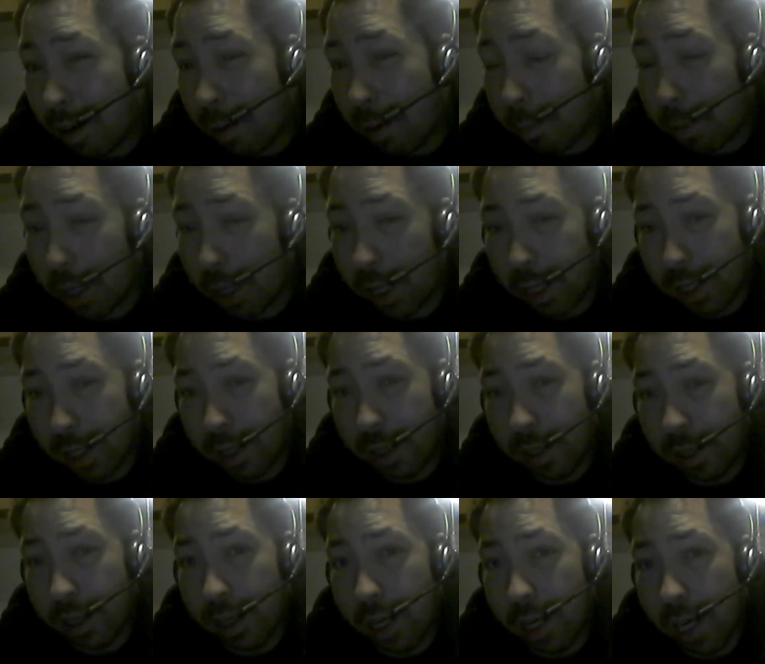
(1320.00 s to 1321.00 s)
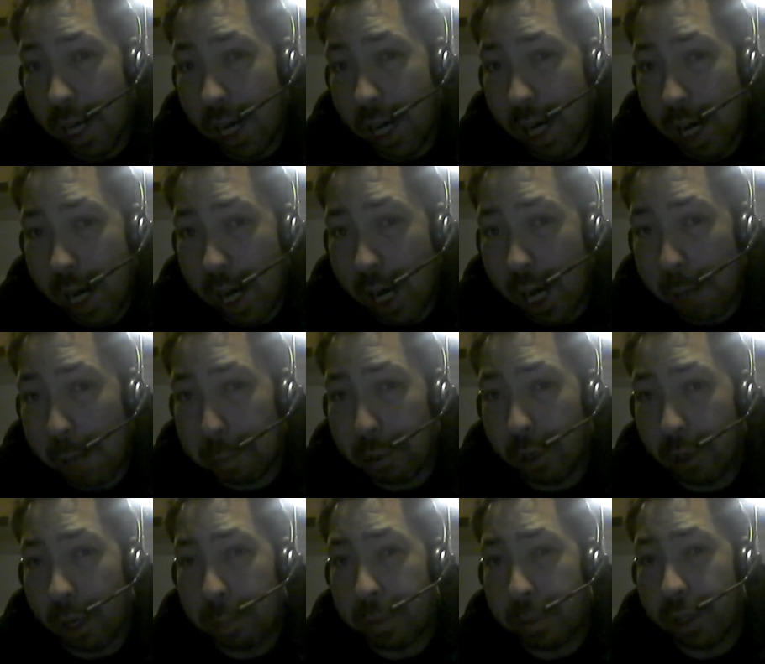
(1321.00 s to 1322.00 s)
but I'll
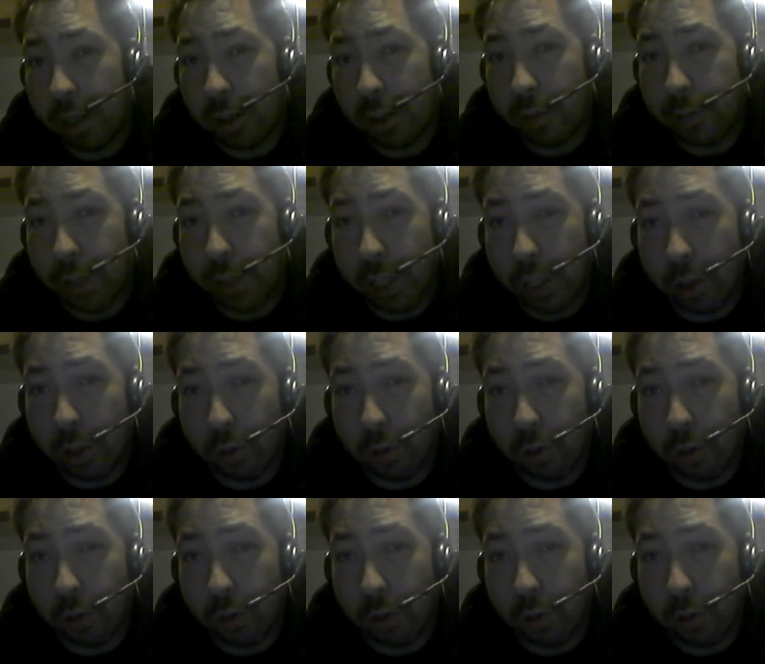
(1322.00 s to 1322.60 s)
put up another video